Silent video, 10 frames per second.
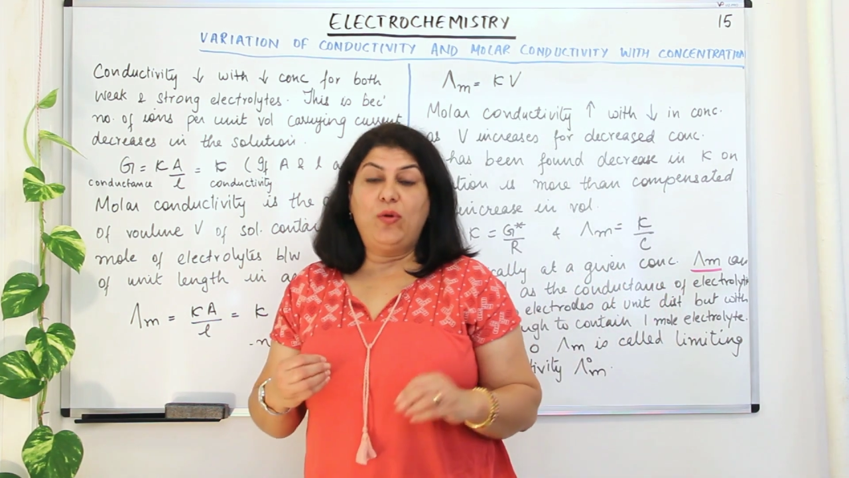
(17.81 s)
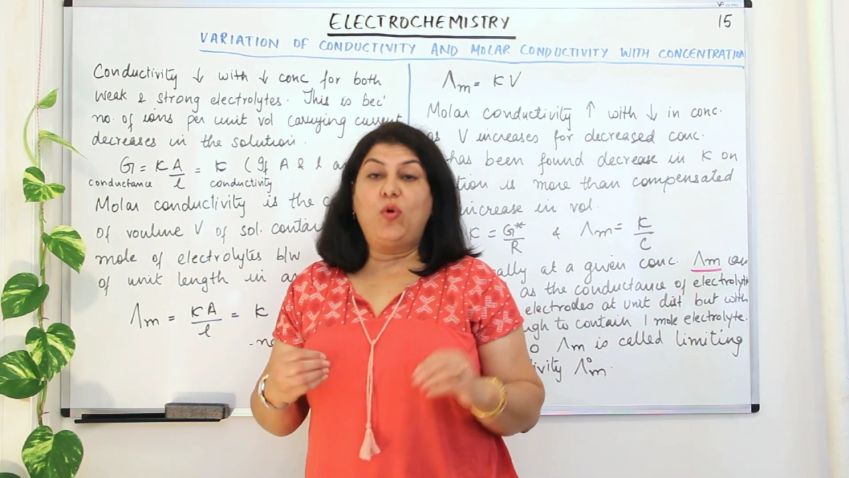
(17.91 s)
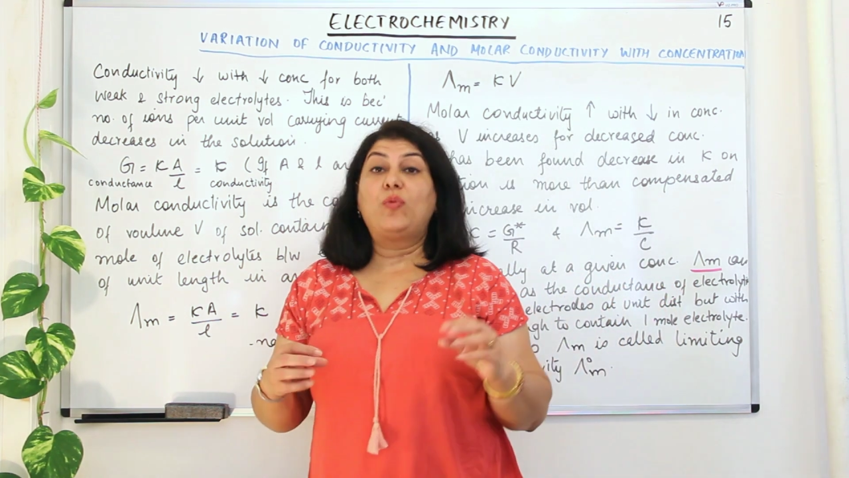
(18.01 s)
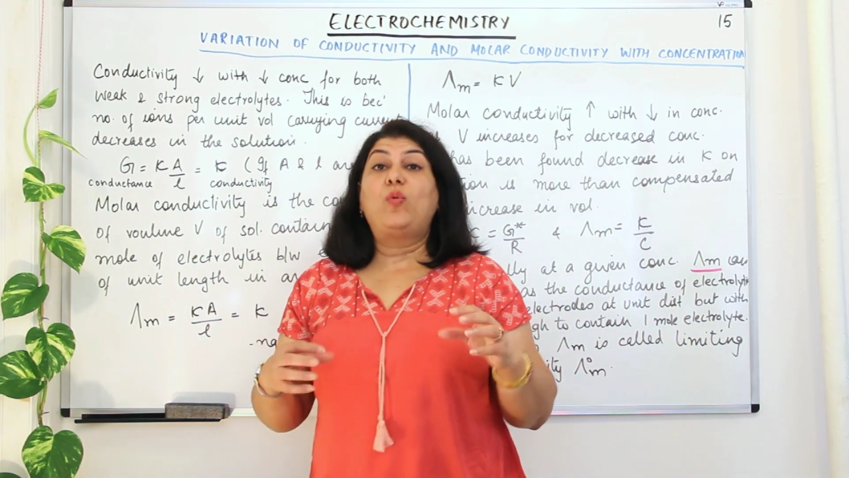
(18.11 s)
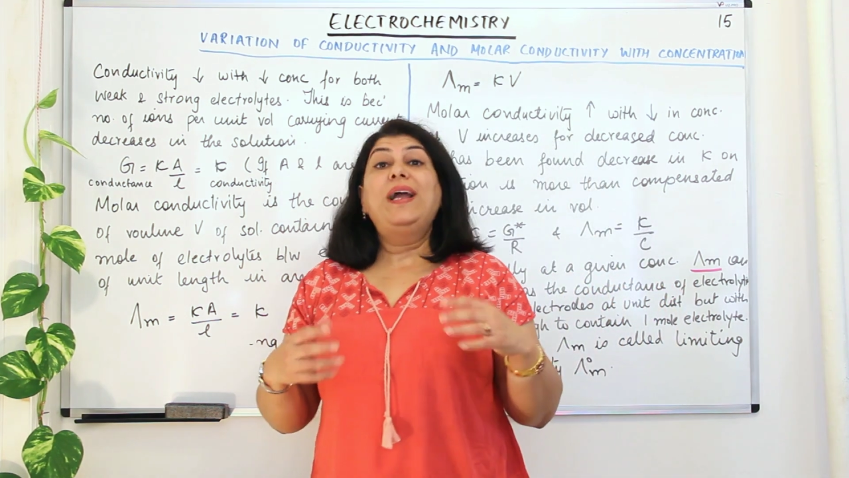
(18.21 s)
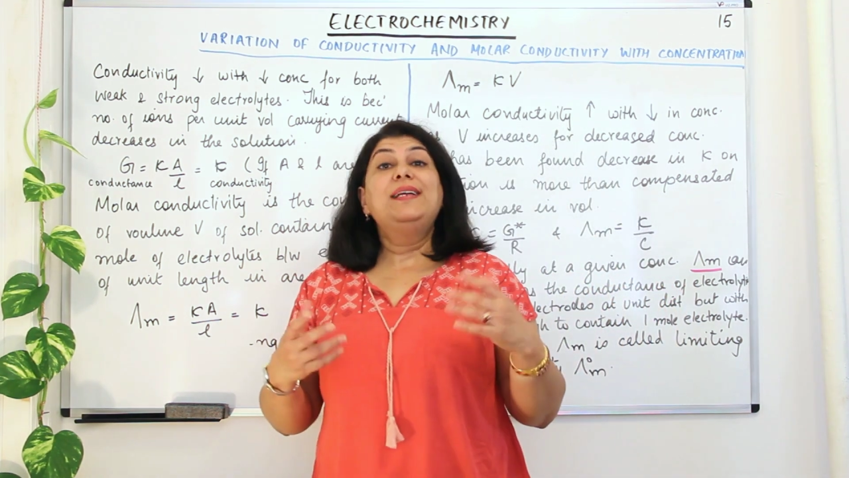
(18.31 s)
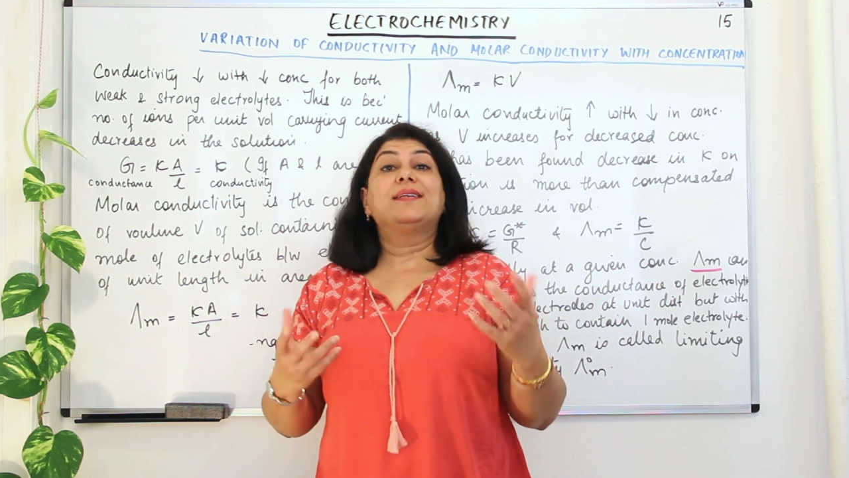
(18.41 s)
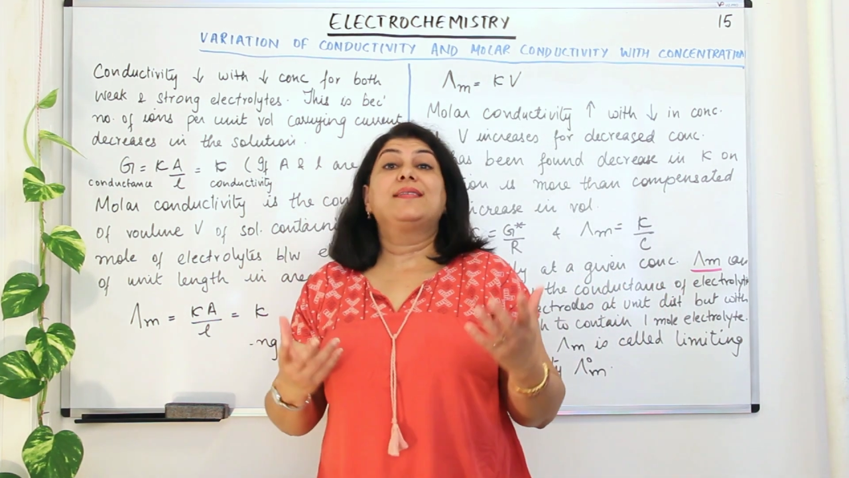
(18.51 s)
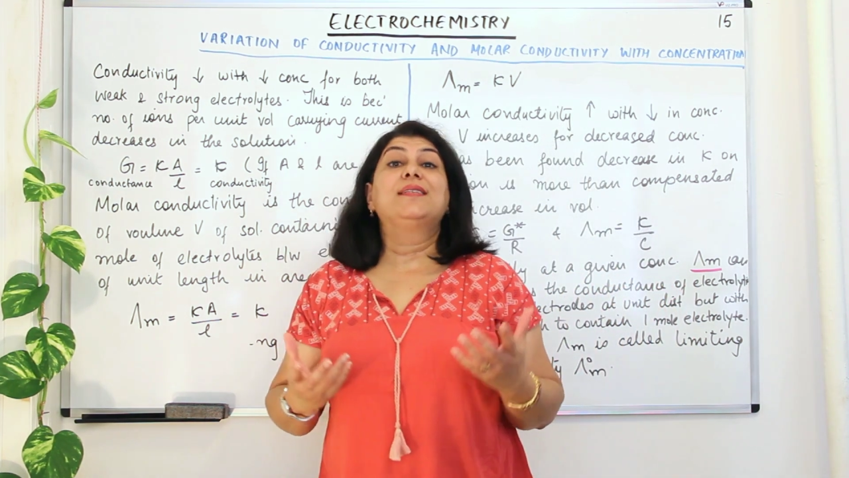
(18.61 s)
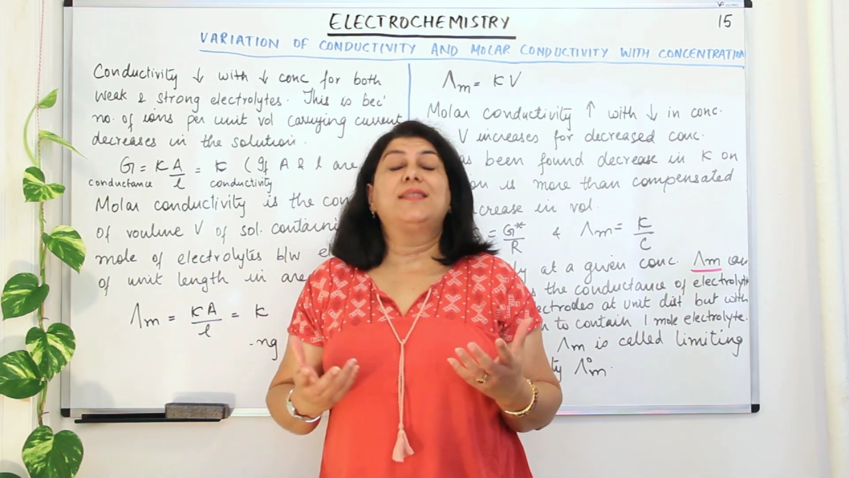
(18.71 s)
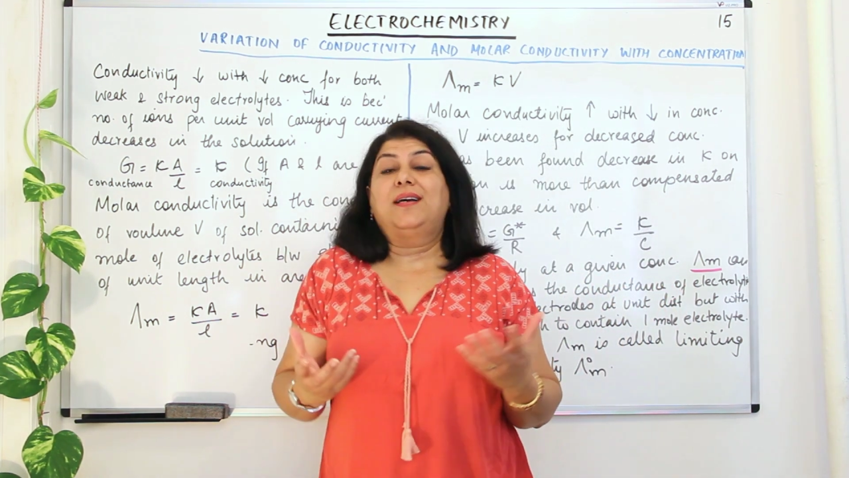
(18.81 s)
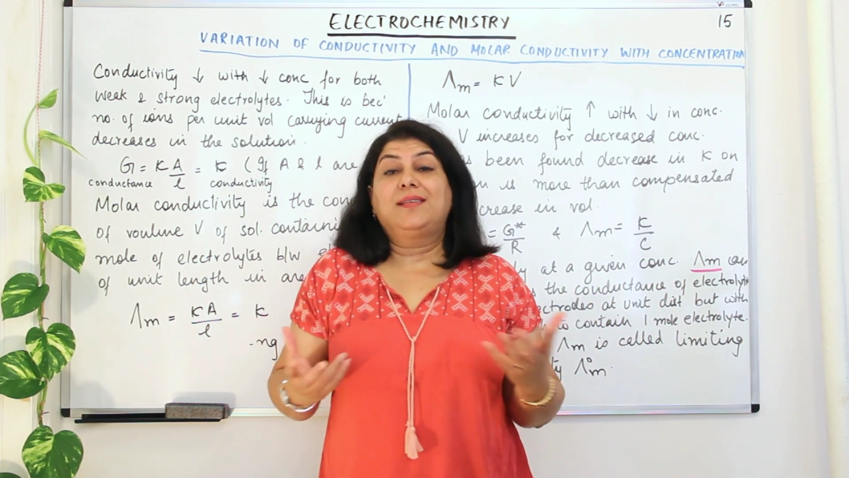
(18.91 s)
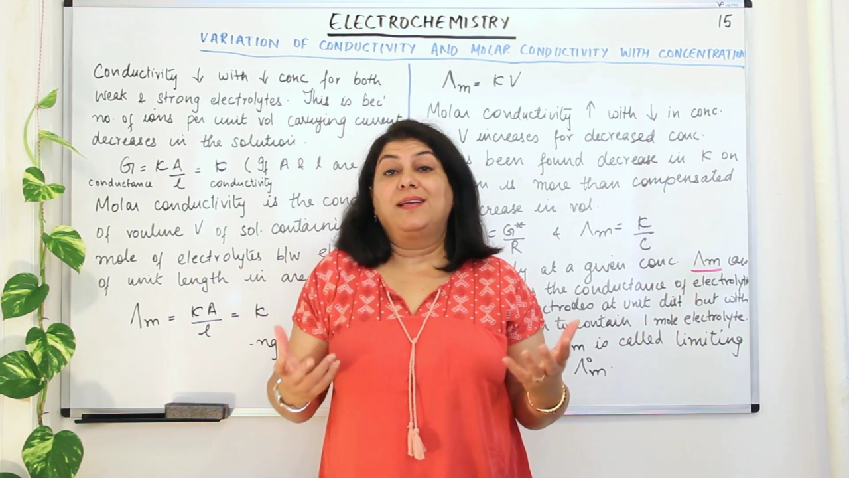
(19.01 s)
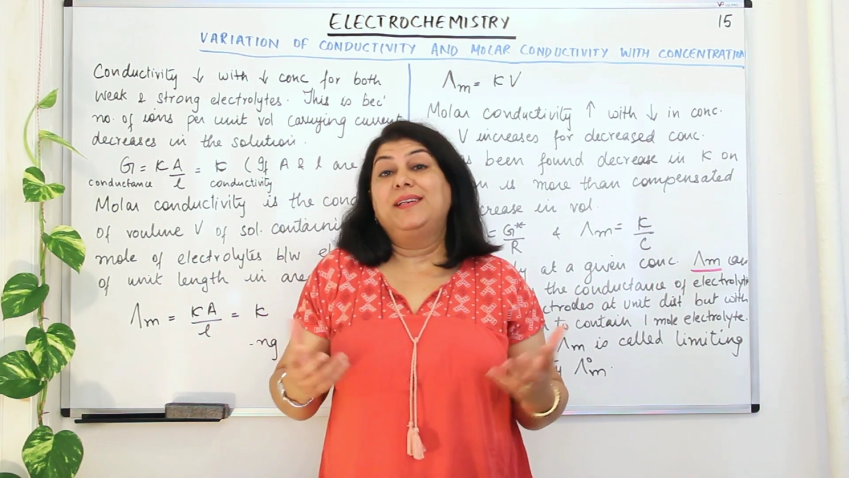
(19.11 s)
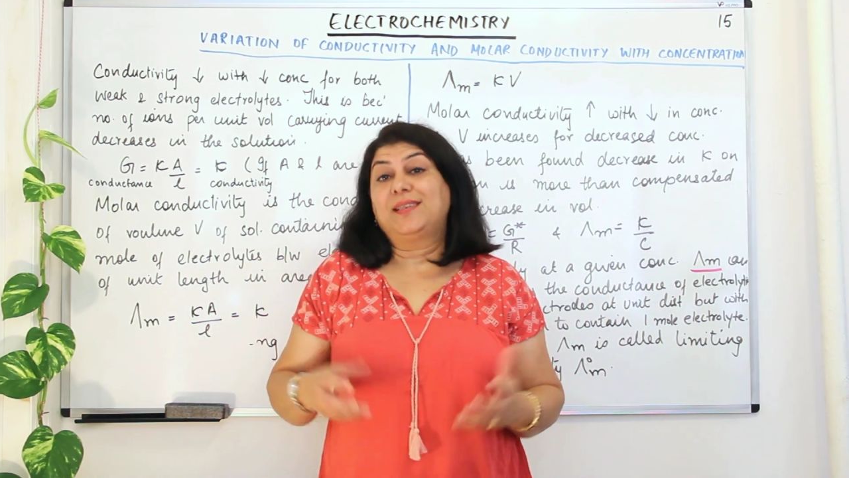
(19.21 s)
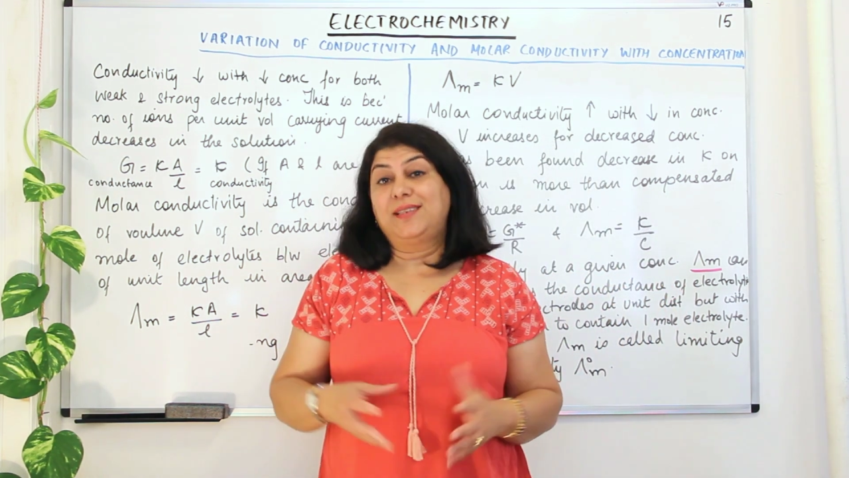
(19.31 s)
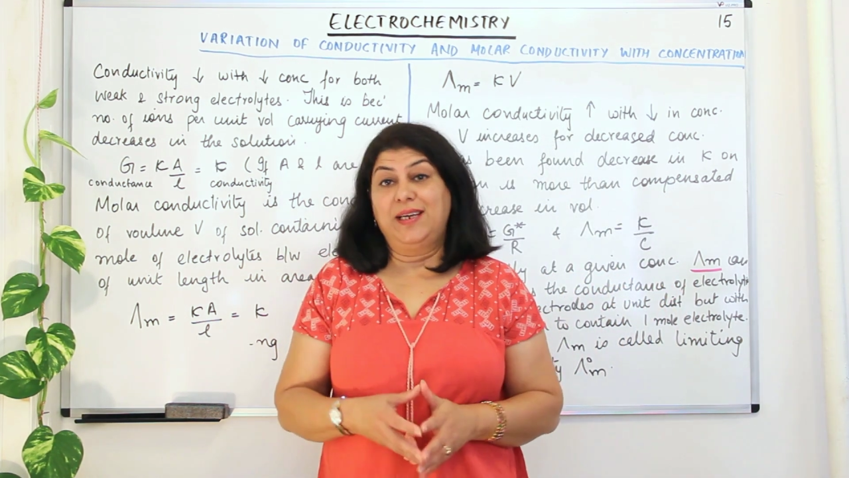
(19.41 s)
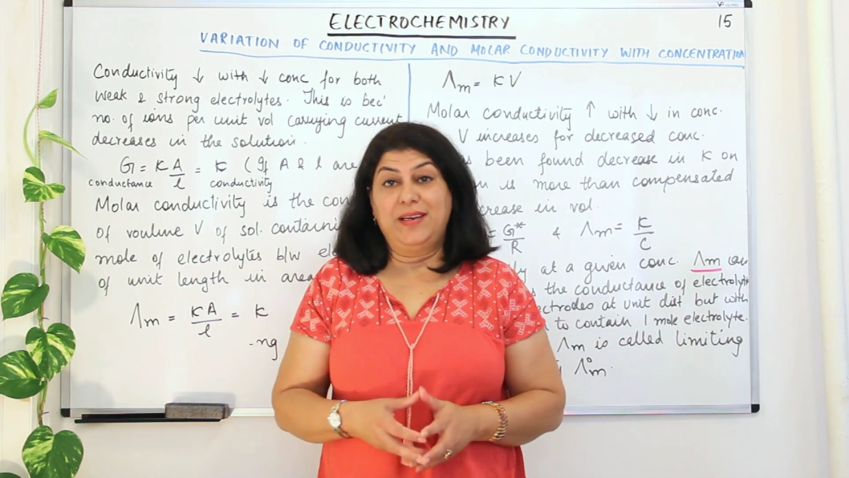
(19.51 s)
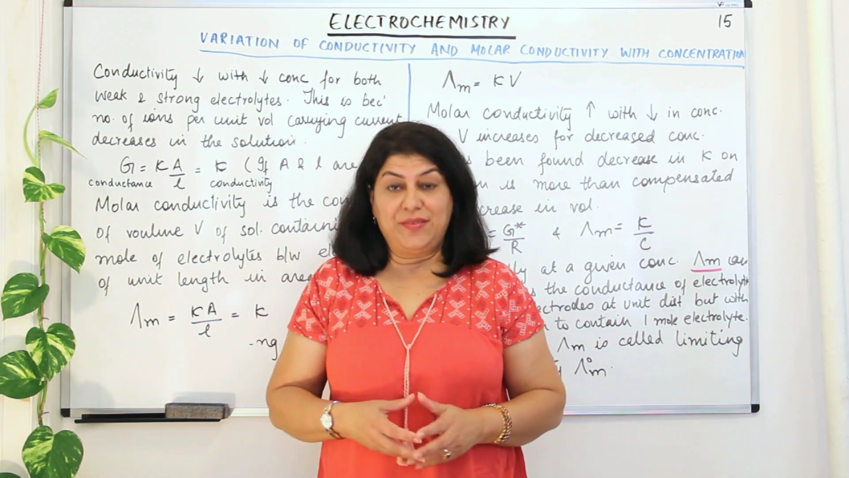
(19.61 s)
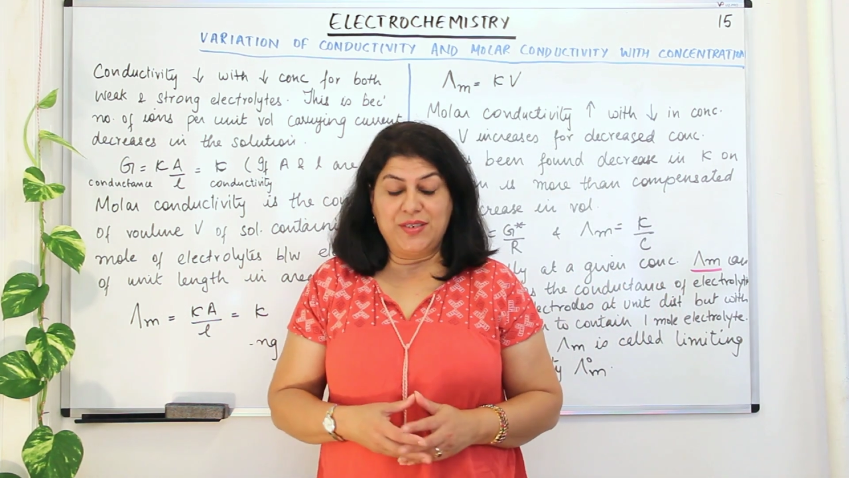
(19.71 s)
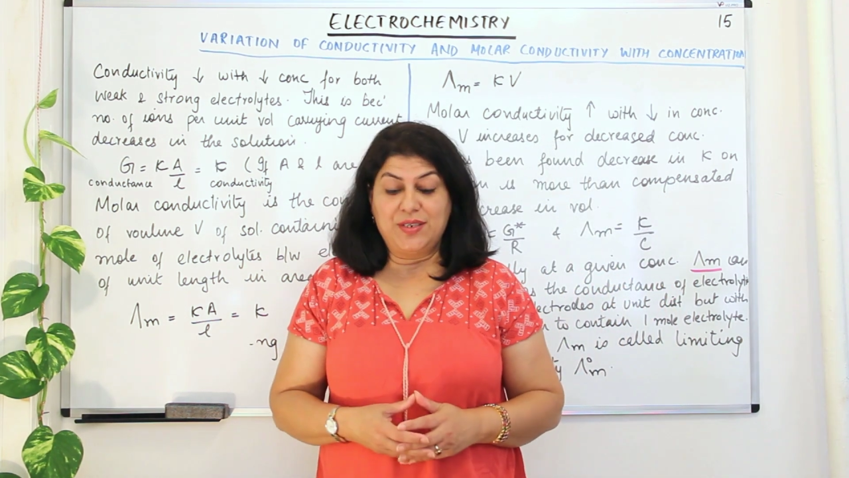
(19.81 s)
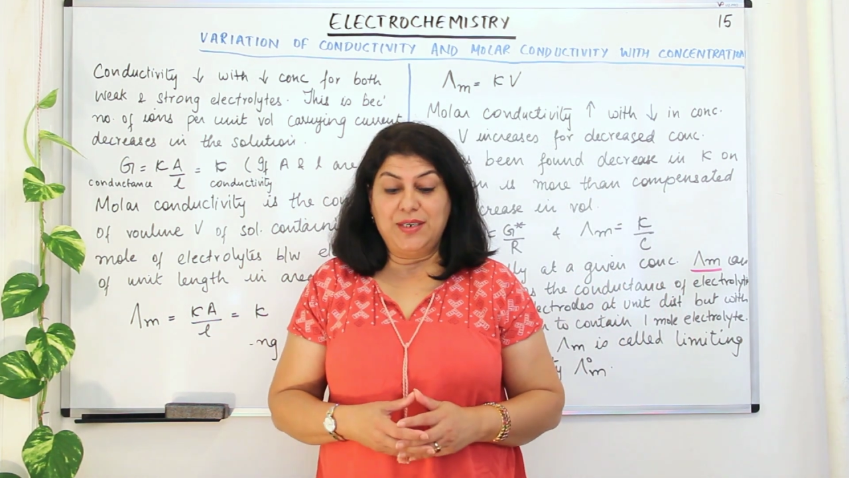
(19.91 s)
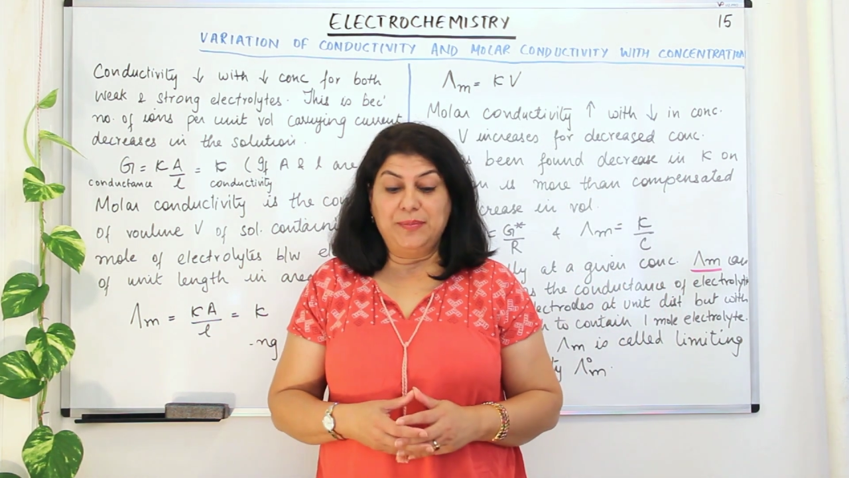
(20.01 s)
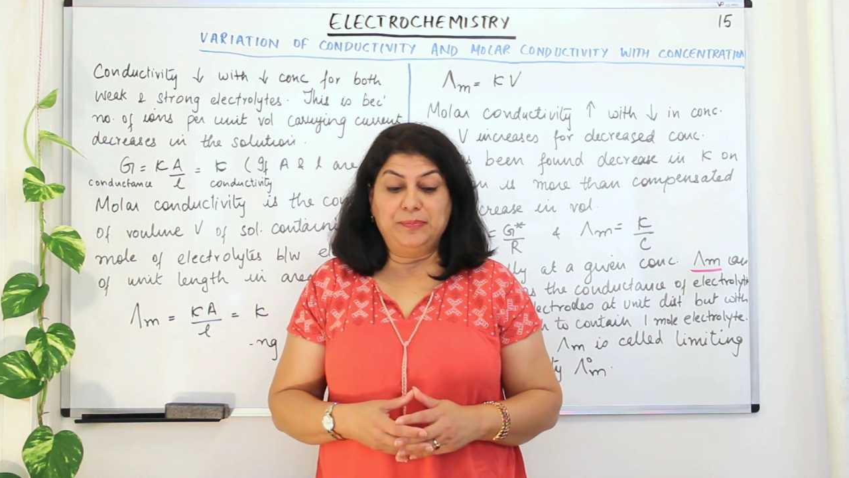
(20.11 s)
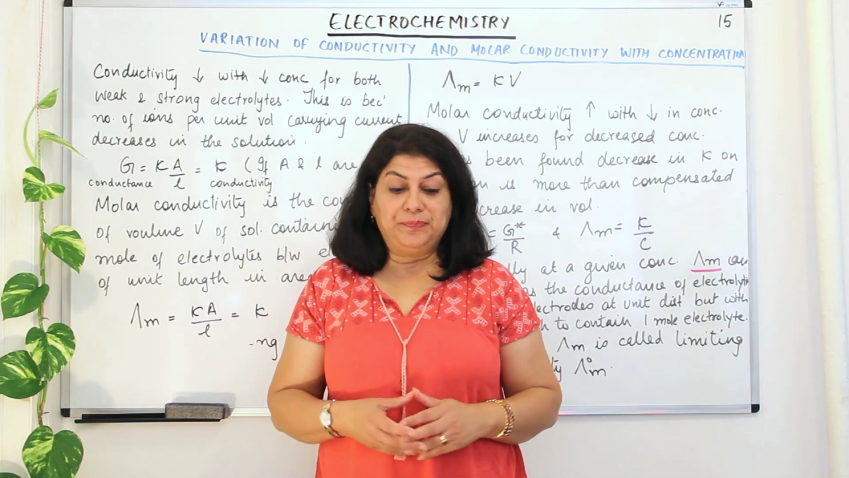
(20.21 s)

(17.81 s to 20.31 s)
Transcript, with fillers: or why does it start conducting electricity?